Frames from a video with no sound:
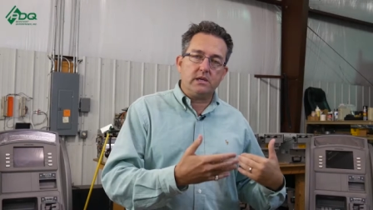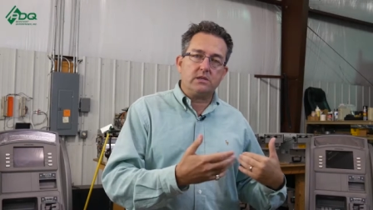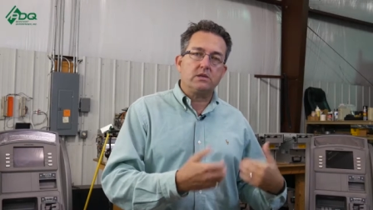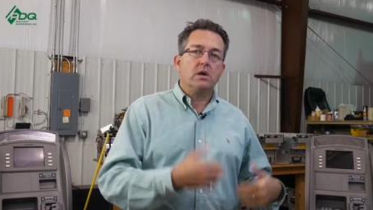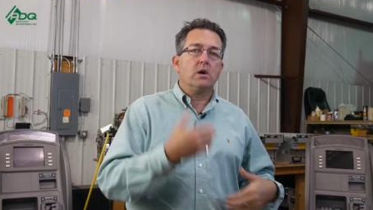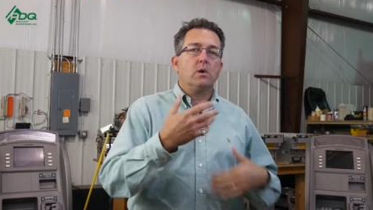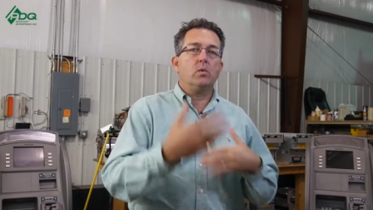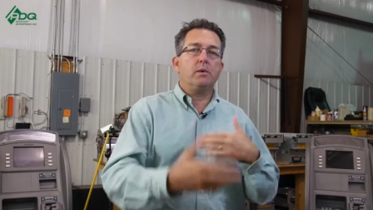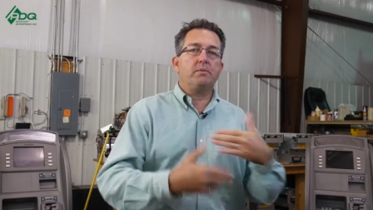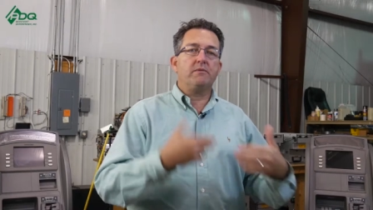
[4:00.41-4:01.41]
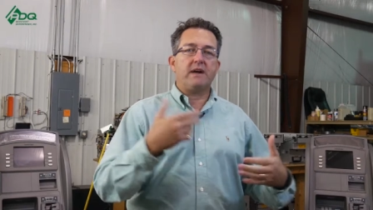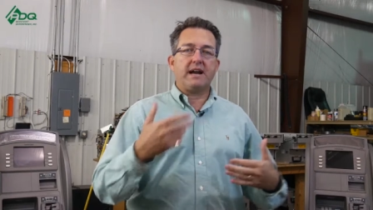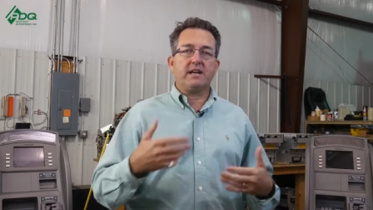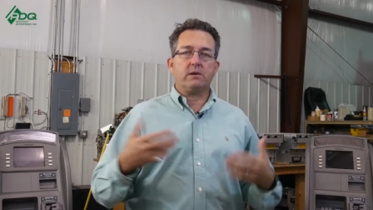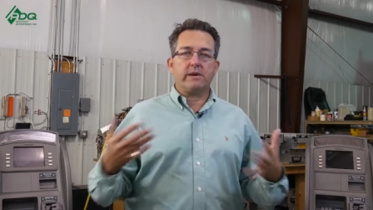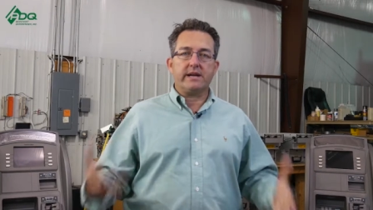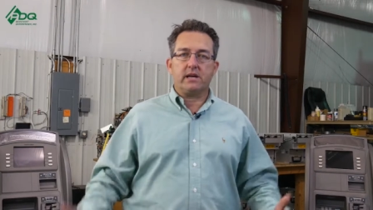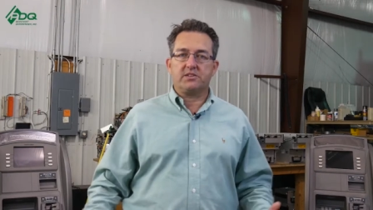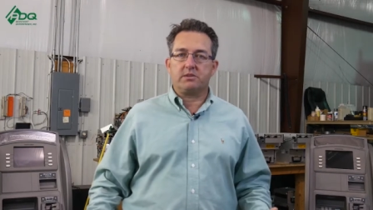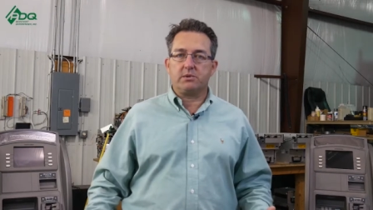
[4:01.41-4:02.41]
this, we're providing great
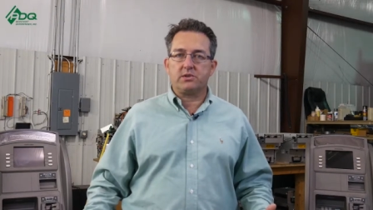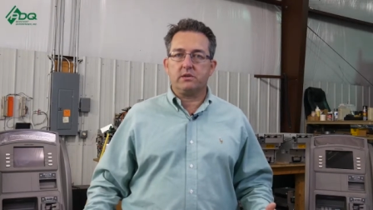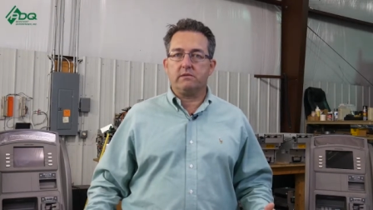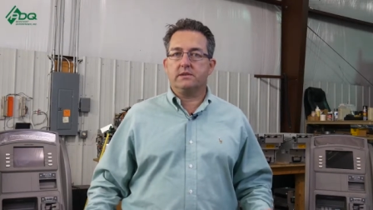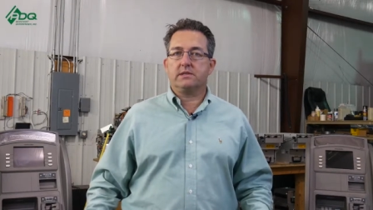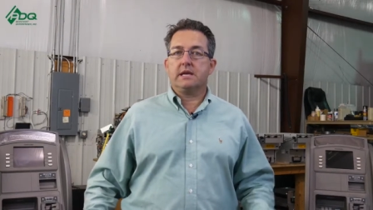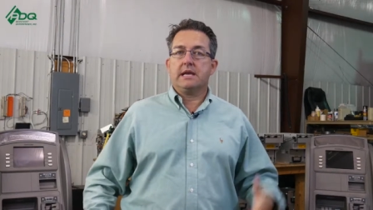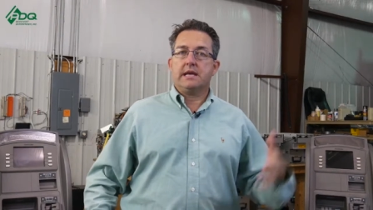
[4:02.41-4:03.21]
customer service.